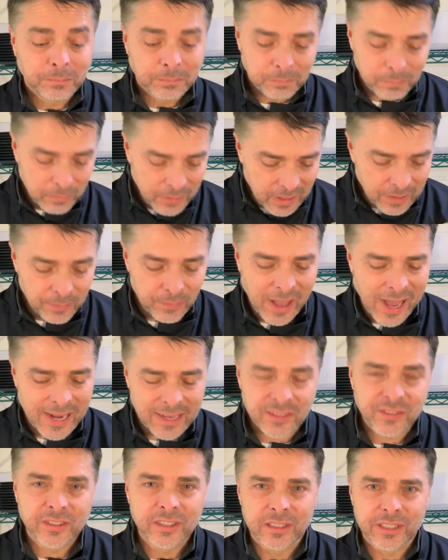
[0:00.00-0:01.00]
And that
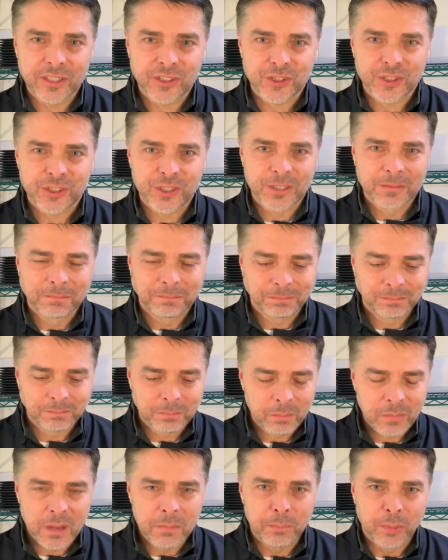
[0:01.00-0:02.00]
is delicious.
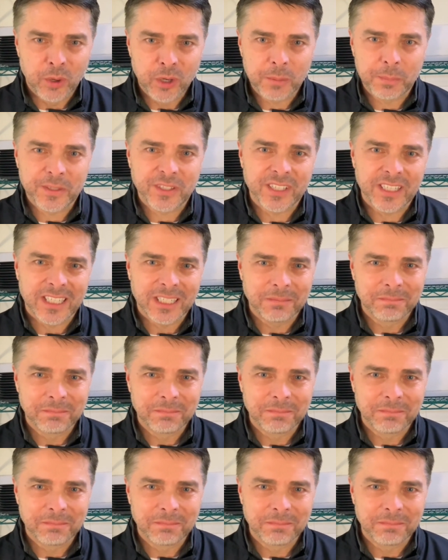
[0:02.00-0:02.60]
Bon appetit.